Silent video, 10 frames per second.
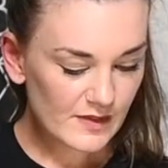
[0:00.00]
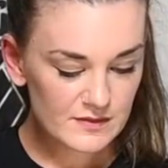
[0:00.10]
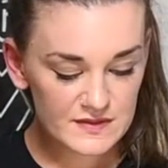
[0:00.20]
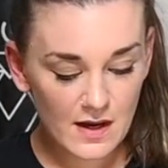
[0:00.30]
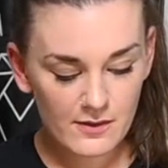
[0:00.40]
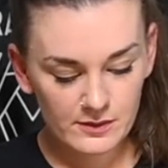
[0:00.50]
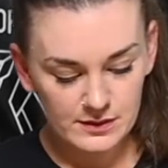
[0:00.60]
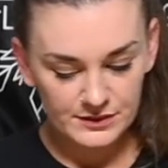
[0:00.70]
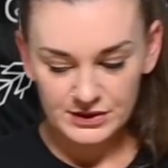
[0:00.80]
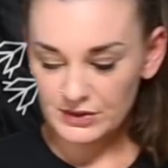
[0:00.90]
so
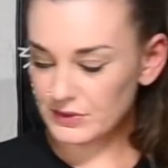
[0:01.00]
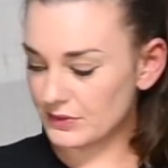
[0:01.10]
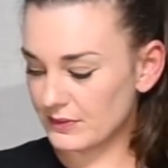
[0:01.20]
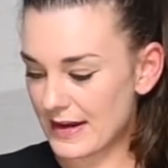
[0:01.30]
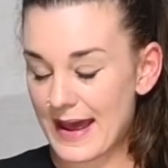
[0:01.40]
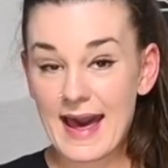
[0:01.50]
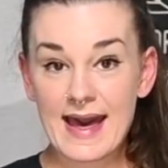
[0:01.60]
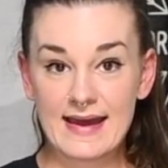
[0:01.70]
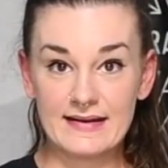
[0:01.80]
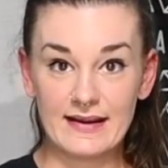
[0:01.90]
you
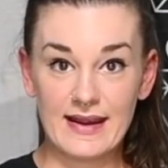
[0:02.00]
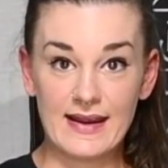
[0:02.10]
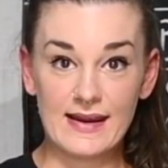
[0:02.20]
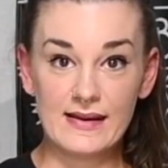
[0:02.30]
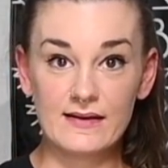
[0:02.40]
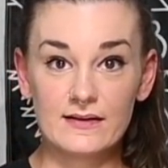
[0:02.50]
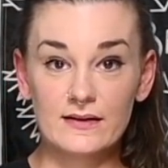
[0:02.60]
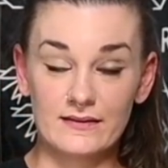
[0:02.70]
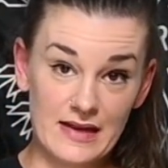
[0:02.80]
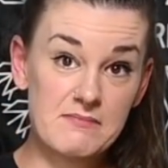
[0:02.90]
add a,
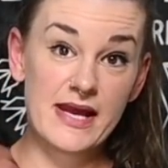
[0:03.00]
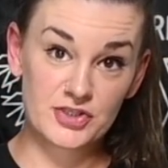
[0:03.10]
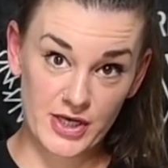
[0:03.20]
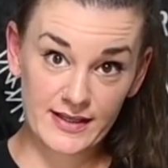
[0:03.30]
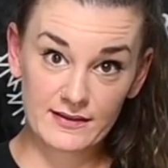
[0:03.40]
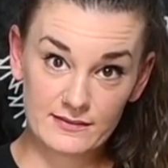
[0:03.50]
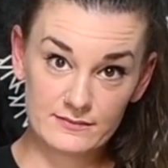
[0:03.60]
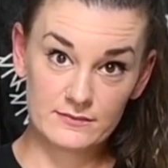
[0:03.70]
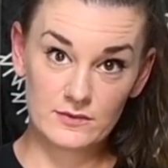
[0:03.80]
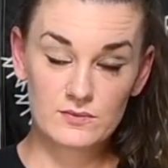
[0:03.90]
in metric,
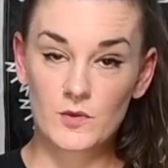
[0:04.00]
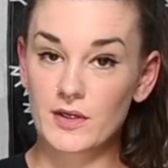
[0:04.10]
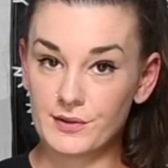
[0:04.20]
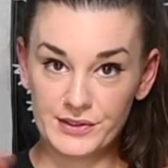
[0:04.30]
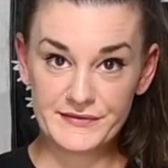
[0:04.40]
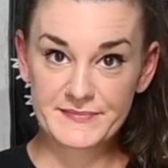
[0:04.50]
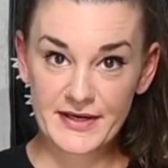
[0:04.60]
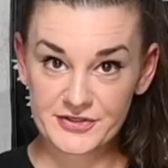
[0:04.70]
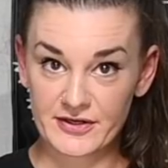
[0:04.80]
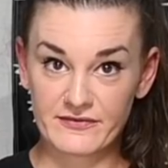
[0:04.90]
we're going to use
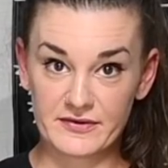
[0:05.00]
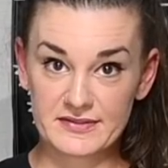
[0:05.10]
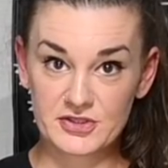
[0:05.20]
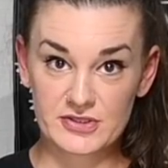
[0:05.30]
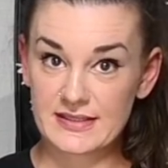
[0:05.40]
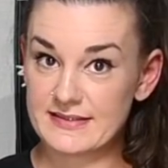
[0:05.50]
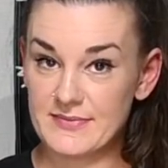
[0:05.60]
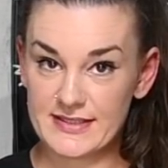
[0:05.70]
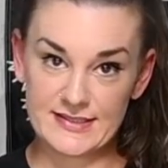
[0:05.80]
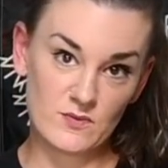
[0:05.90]
metric for this just because it
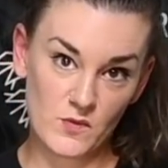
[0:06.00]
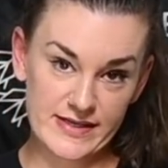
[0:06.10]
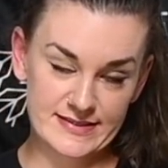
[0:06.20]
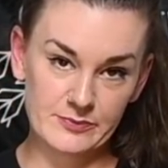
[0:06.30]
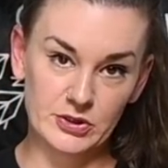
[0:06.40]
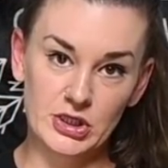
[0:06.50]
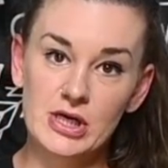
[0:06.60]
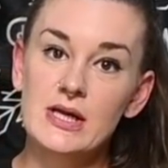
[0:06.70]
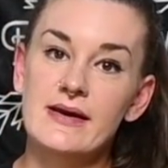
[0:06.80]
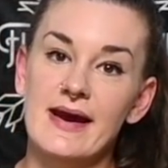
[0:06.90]
makes it way simpler,
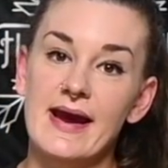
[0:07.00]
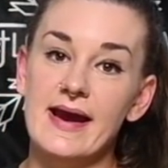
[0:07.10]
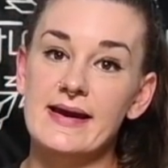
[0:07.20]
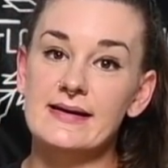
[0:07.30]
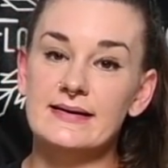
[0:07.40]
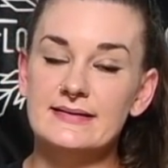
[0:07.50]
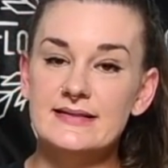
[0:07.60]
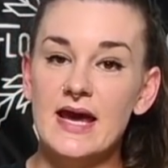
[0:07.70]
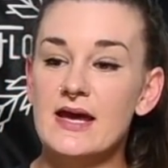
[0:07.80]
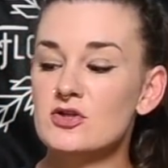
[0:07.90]
a
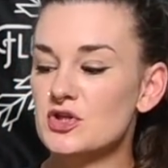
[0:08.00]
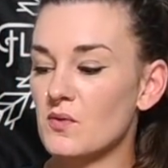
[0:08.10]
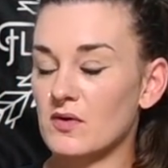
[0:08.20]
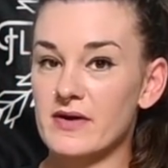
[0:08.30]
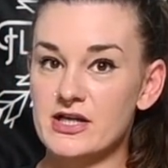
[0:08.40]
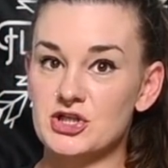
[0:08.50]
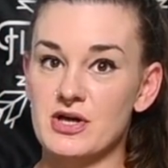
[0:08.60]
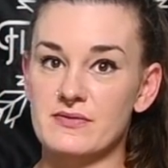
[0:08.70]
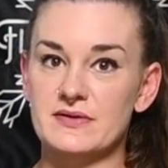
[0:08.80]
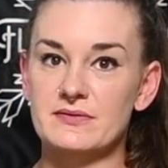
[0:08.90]
10:1
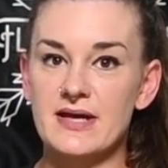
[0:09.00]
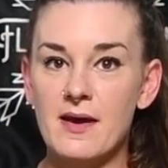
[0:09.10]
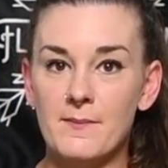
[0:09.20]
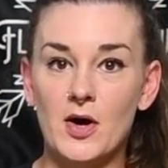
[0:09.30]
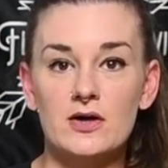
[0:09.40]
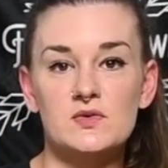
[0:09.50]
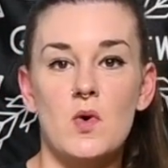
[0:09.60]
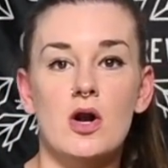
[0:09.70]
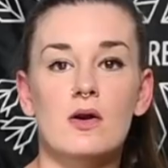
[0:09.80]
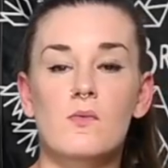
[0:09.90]
ratio. So 10 parts
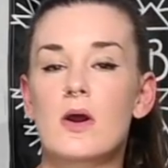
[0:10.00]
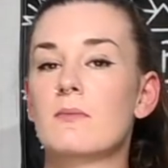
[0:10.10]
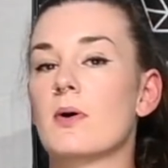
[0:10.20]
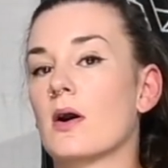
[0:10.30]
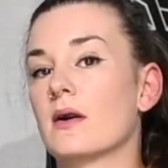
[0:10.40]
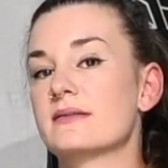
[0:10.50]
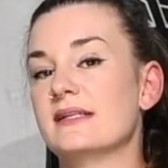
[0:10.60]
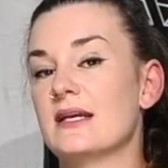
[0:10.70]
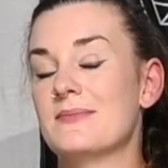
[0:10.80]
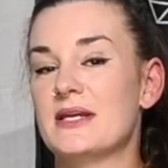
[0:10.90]
water, 1 part
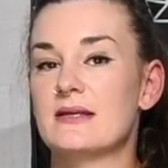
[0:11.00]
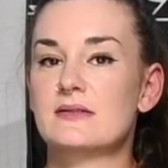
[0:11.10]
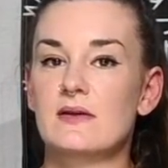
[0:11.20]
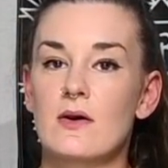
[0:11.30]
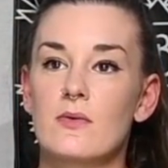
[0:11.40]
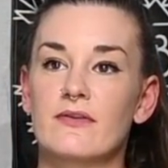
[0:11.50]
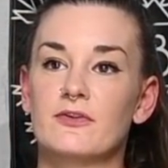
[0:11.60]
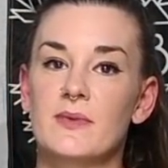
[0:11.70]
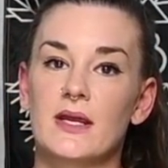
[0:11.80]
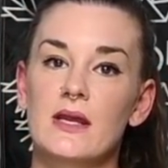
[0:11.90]
DME. So if
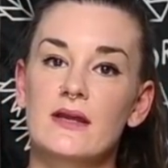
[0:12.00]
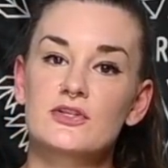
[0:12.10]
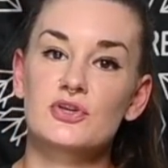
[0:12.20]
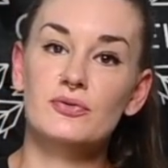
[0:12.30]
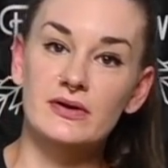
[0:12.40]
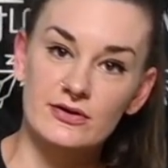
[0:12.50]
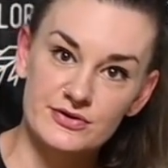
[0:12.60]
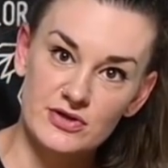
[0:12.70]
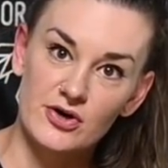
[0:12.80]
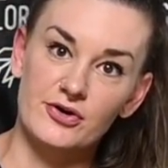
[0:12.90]
you're making a 2-liter
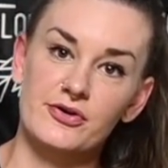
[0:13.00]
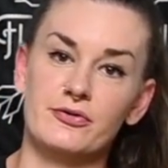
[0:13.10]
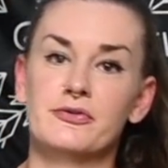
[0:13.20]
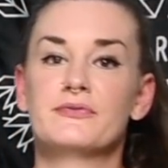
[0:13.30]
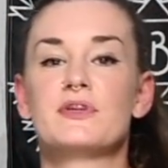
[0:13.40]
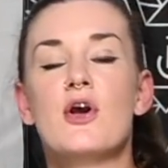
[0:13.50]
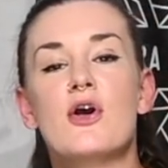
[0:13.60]
starter, you'll use